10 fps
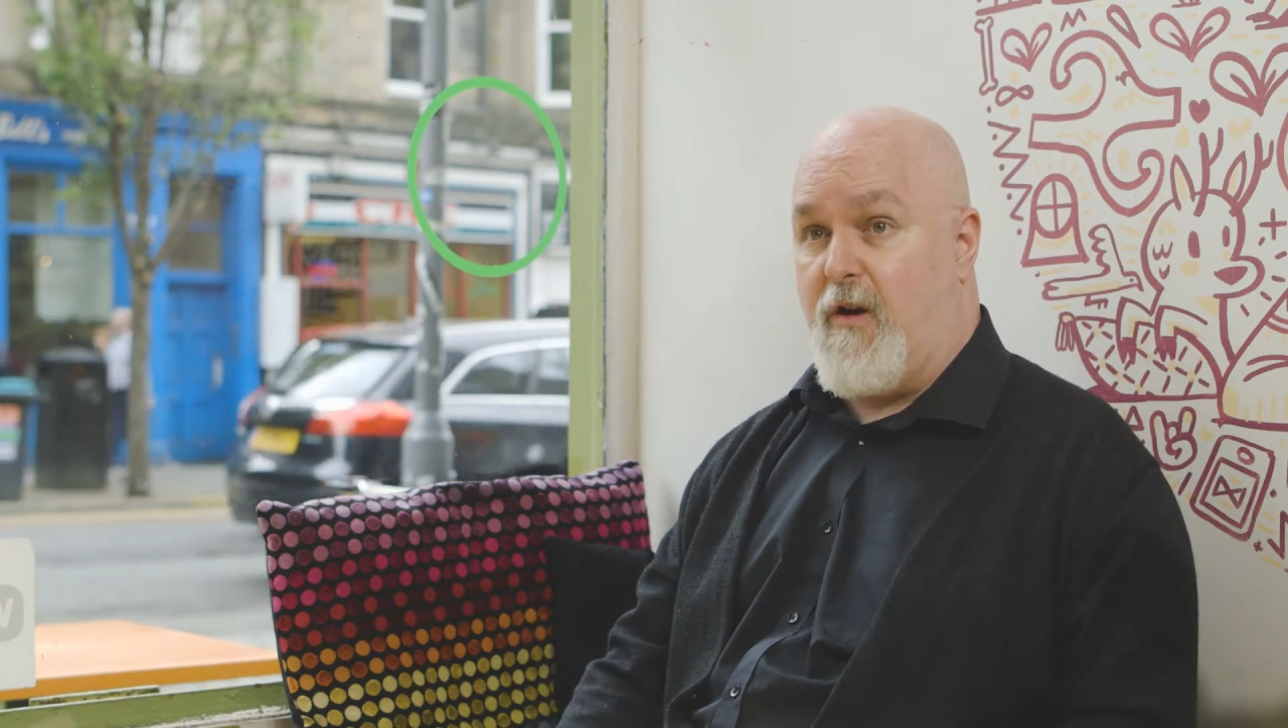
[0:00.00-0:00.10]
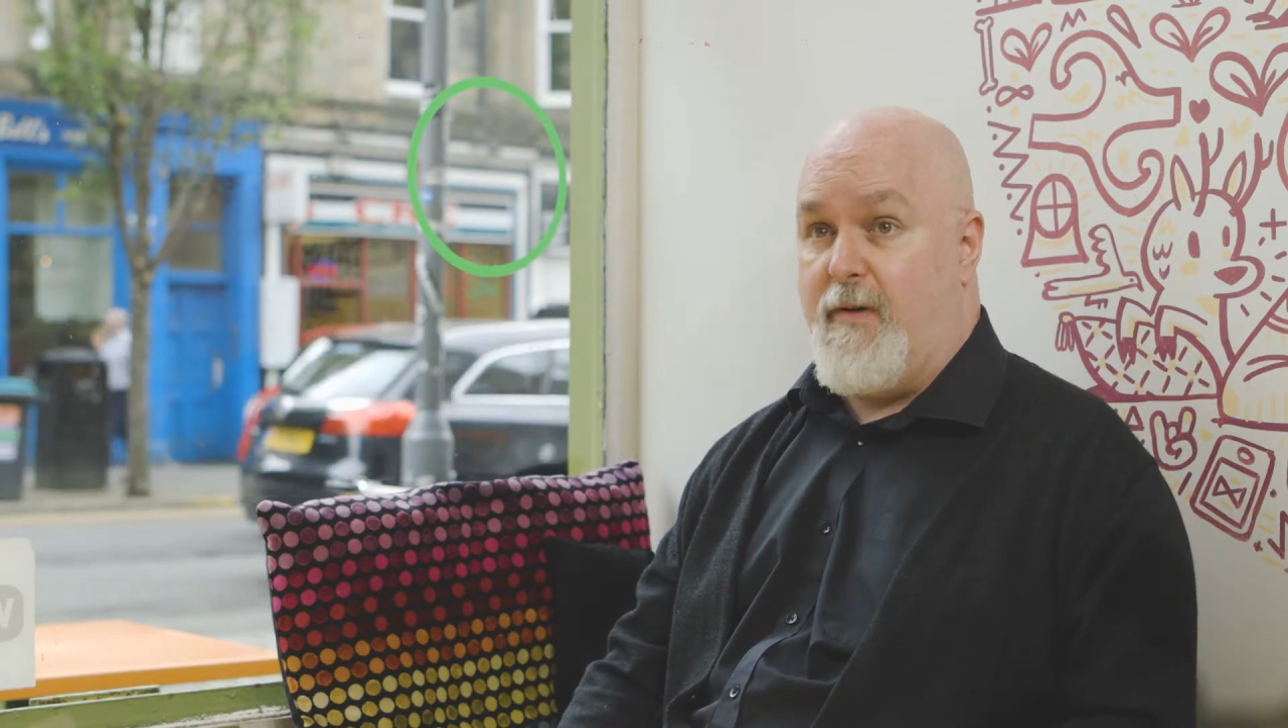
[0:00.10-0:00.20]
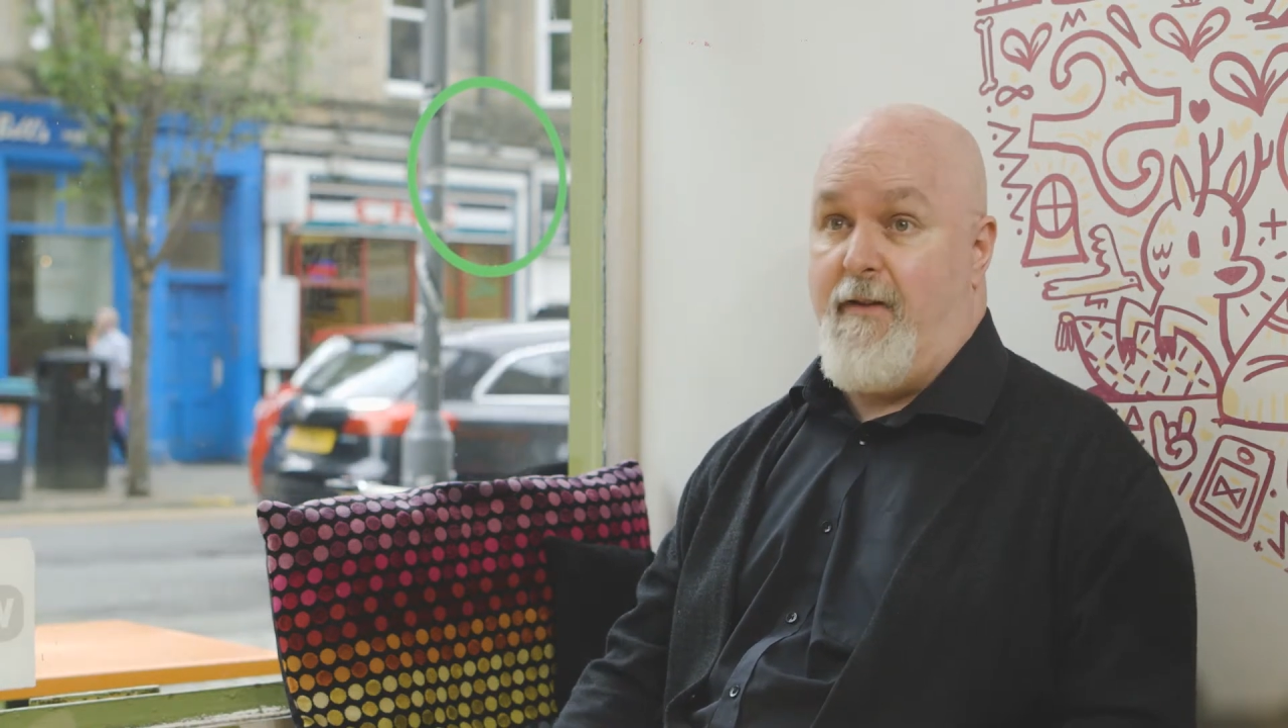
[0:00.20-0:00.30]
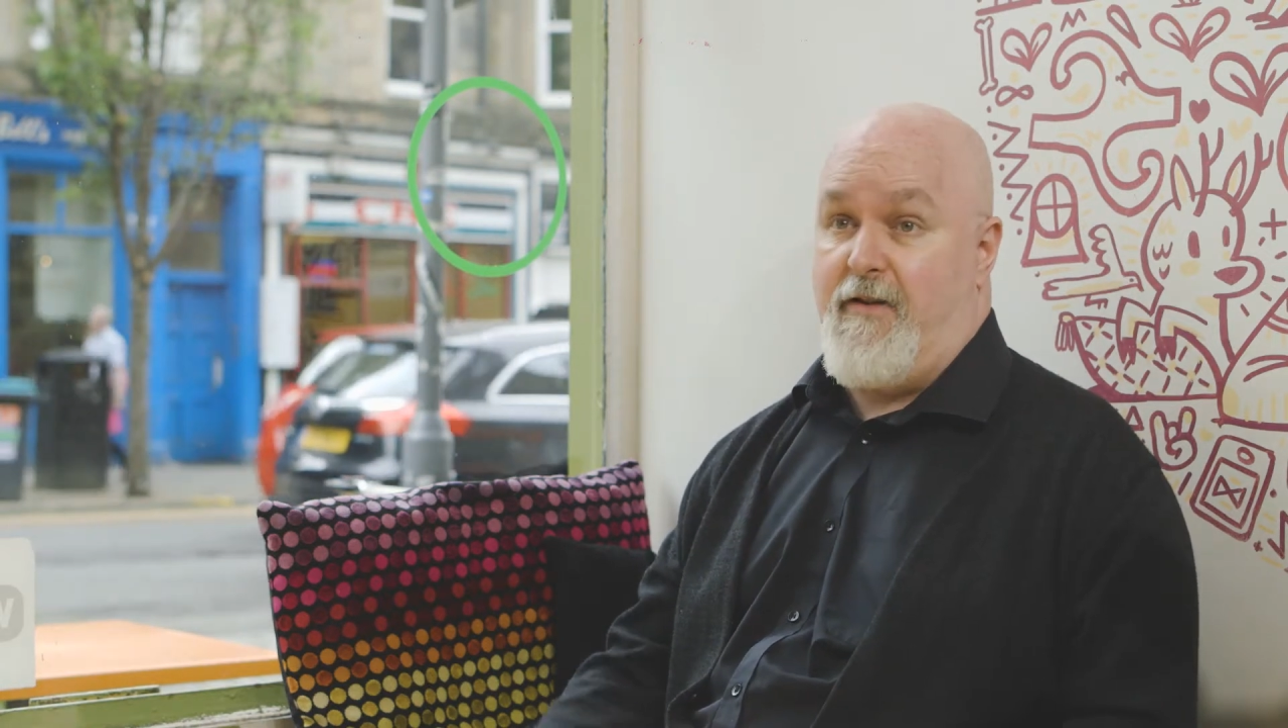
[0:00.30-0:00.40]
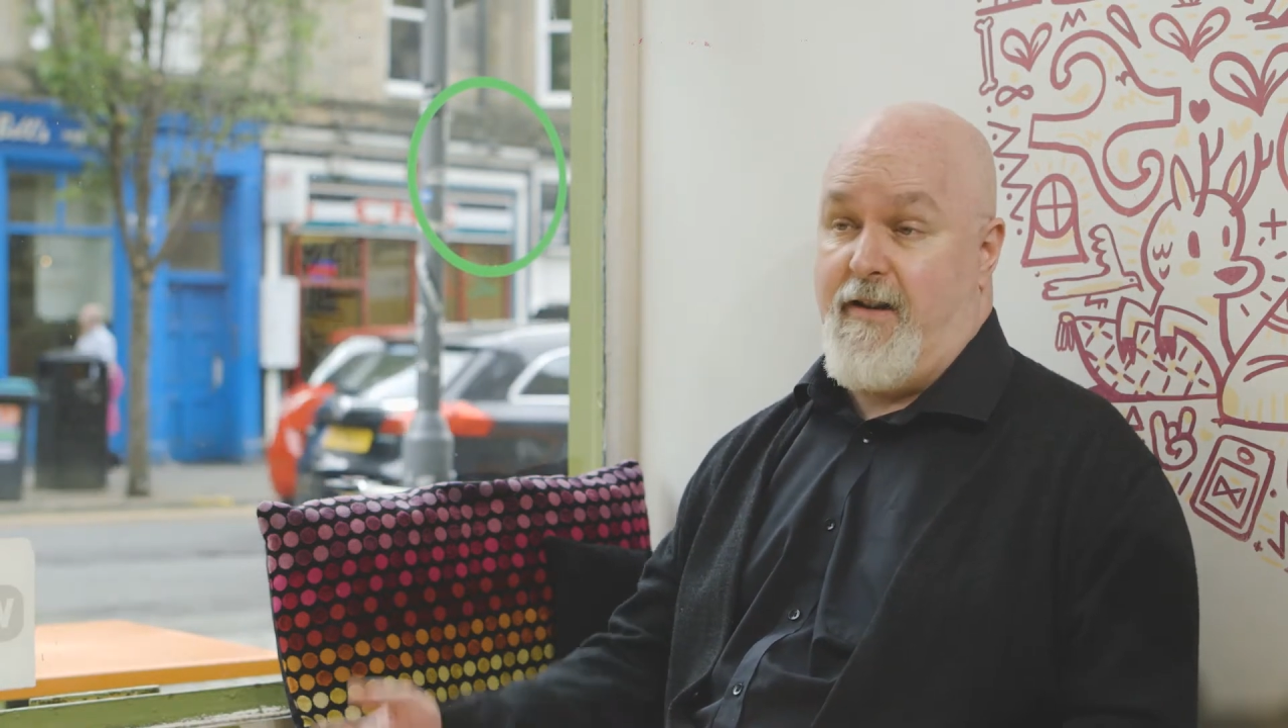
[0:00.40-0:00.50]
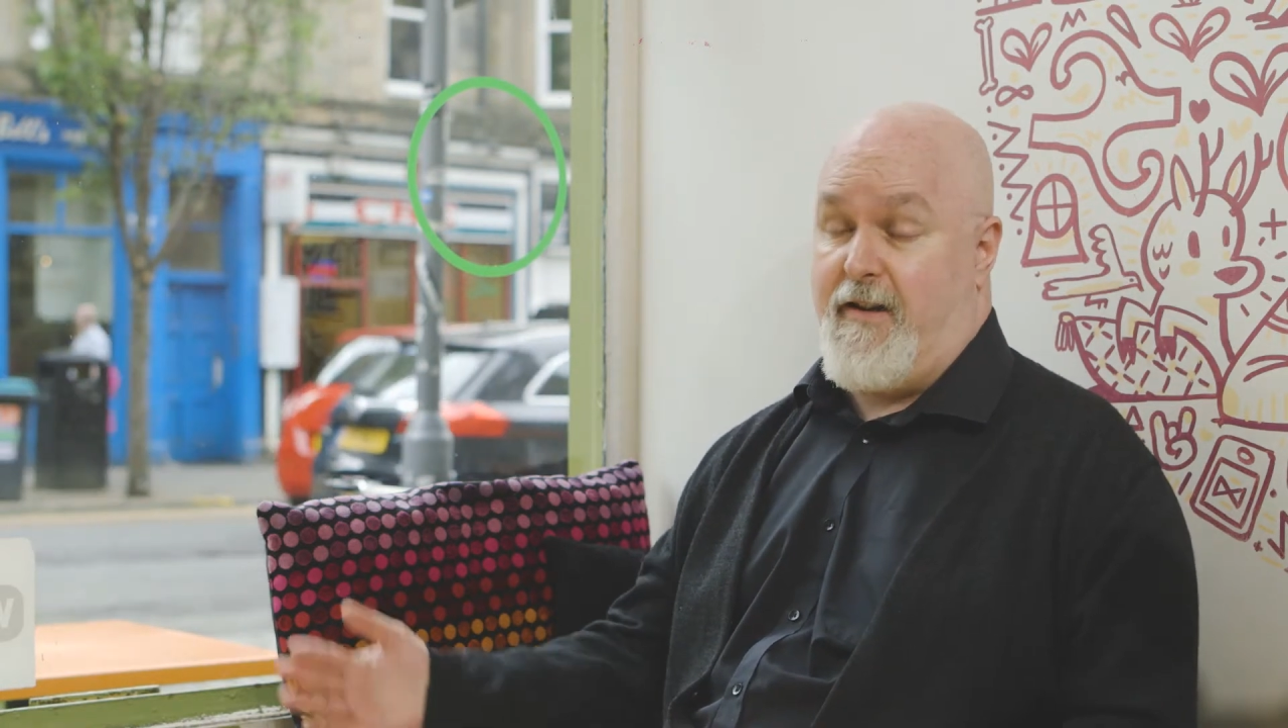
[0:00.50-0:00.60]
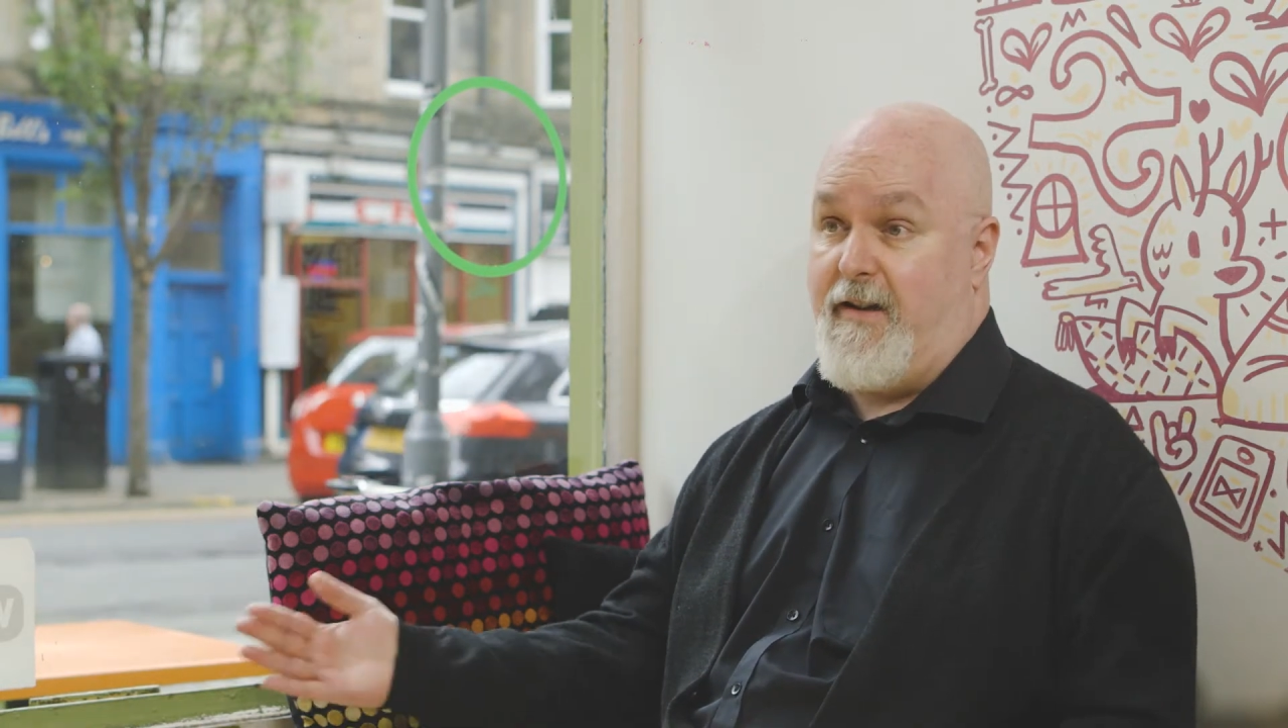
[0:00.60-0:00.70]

We have to take